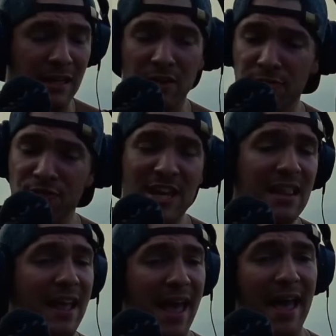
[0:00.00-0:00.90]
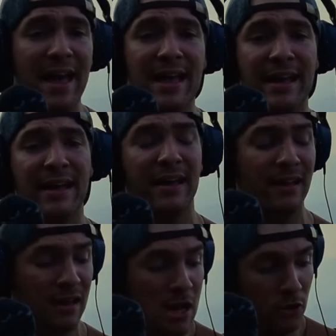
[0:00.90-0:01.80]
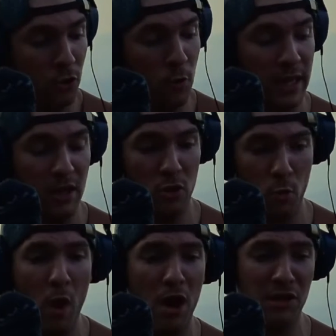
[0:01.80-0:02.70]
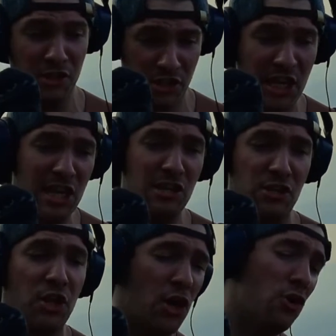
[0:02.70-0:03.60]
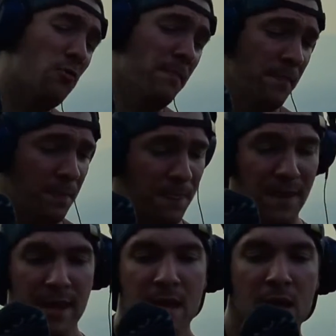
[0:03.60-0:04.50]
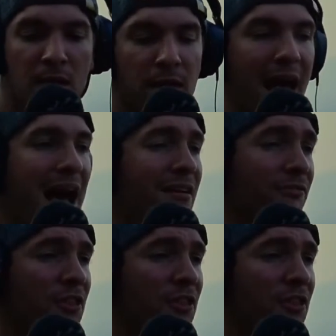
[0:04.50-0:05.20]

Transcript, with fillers: a feeling that we once did too. I've